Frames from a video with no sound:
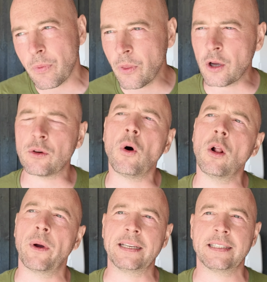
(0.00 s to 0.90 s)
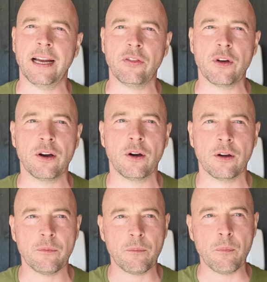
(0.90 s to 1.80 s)
not always. At the
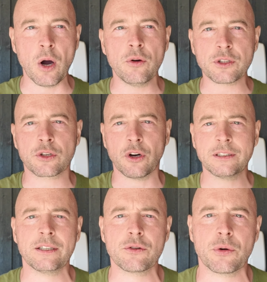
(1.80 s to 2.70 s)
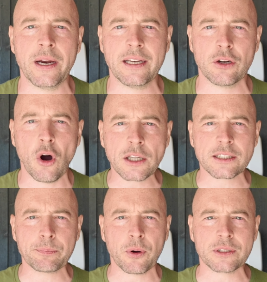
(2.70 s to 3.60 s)
most concentrated
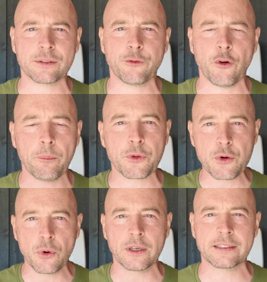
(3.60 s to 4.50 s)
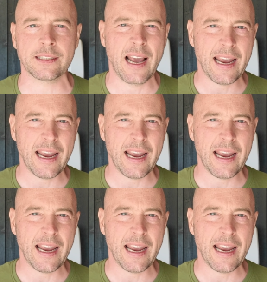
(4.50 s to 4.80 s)
hotspots from tourists,